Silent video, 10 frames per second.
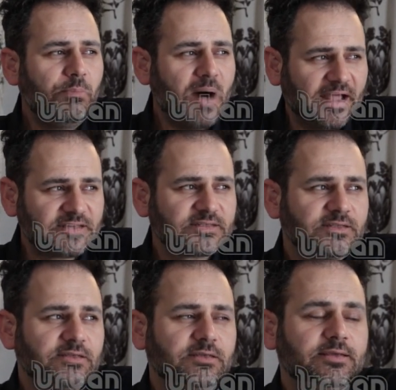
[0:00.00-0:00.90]
But
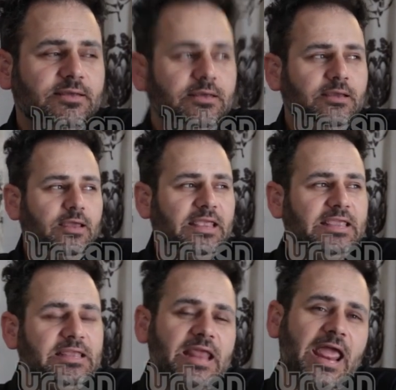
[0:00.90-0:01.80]

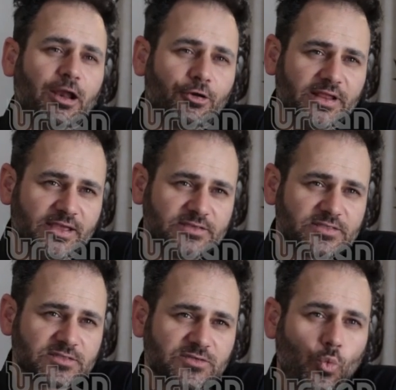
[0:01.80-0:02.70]
in
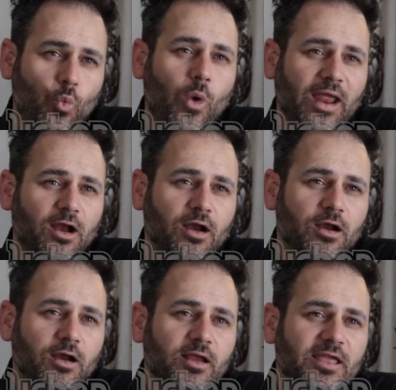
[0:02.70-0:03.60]
areas where